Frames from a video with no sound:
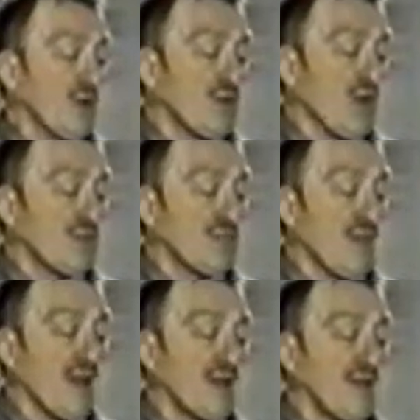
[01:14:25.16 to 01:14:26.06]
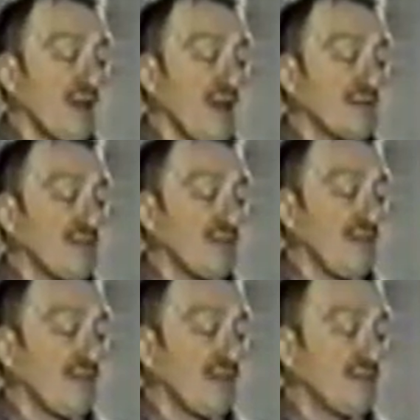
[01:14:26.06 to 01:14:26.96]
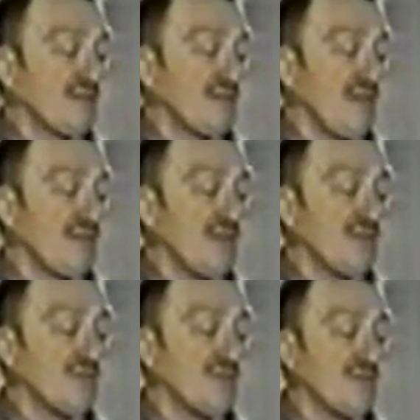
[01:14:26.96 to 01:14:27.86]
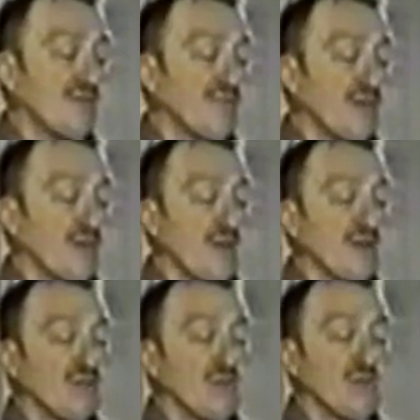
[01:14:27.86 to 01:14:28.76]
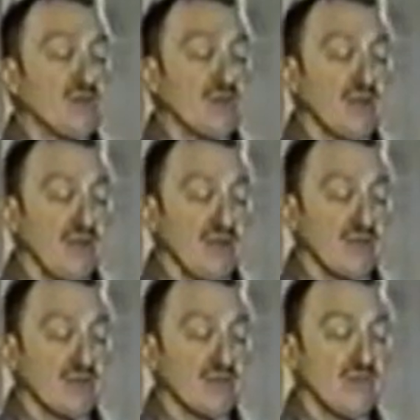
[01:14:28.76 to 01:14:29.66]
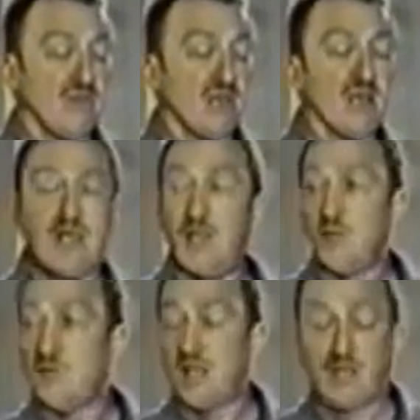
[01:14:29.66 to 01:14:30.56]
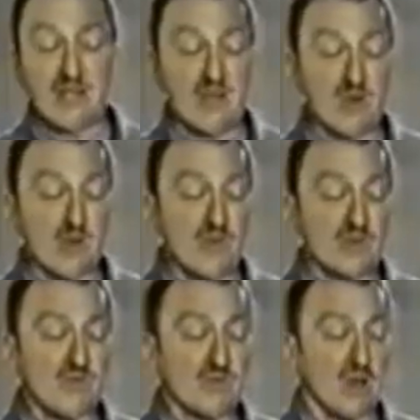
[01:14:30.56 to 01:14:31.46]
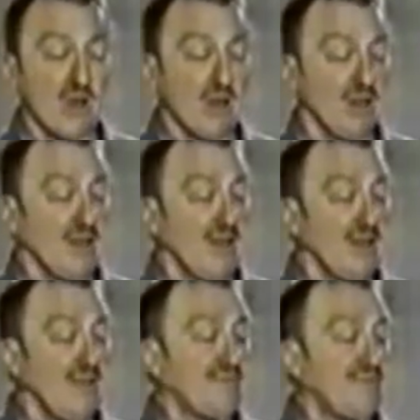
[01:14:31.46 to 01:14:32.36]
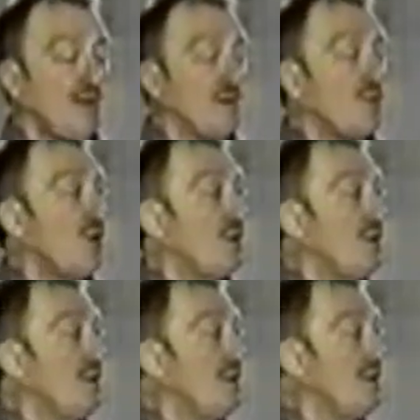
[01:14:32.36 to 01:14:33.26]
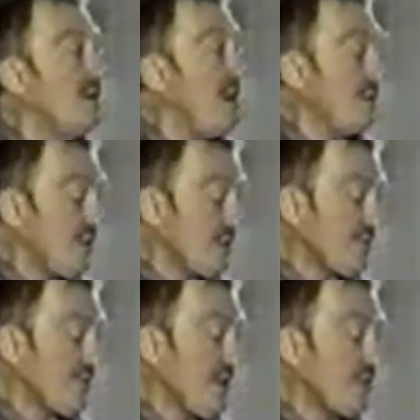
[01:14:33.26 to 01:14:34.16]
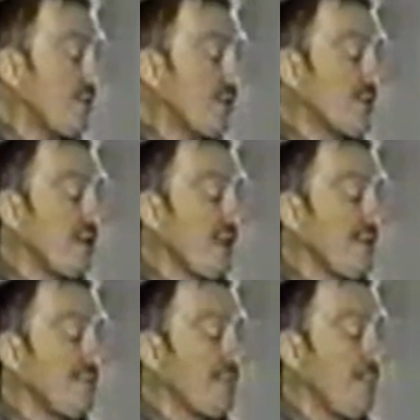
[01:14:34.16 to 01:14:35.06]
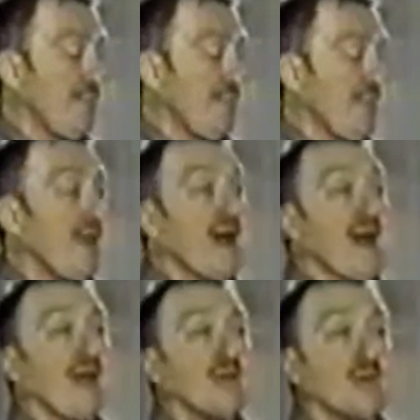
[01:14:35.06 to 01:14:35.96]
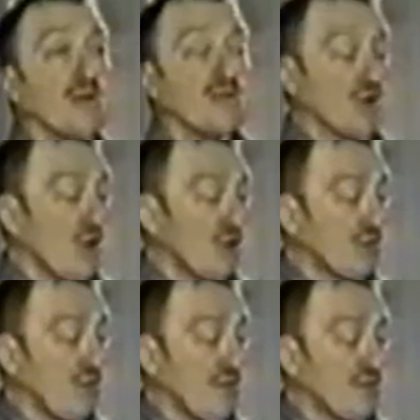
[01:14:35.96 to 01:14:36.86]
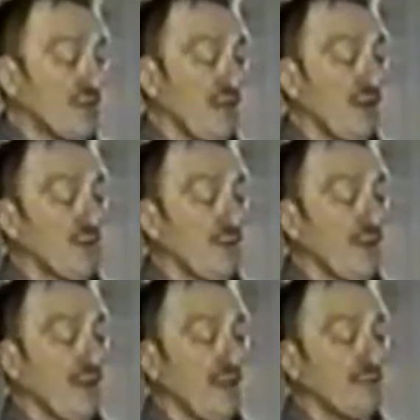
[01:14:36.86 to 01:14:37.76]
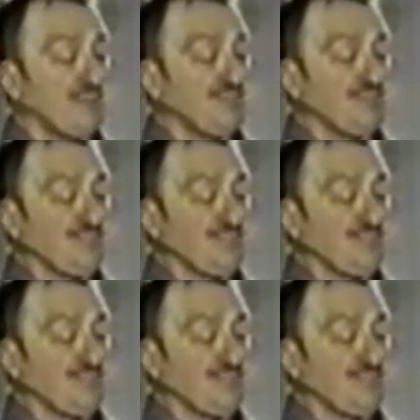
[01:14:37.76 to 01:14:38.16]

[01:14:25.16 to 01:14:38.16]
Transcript: We talked about it and how significant this definition of her fundamental delusion is. It was like an enormous boil had finally broken and she was flooded with relief. I agreed to call her each day of the weekend.